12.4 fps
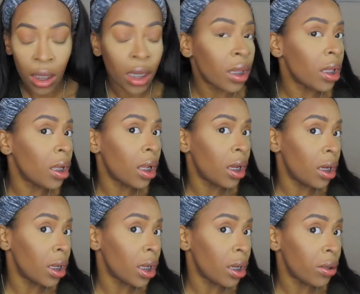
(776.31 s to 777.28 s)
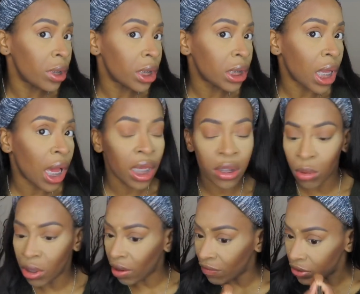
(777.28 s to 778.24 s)
along the sides,
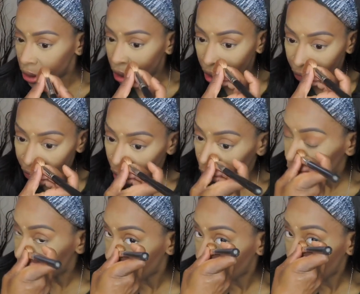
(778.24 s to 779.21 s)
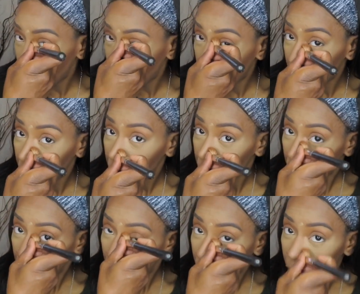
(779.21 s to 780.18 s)
whatever's left over.
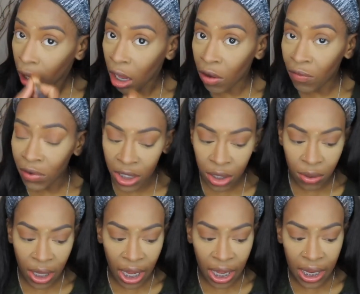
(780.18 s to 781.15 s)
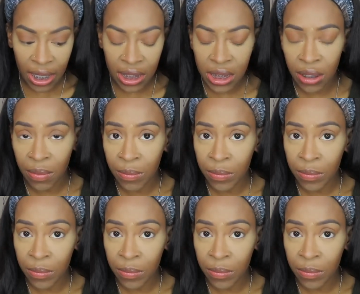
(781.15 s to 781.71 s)
Hopefully you guys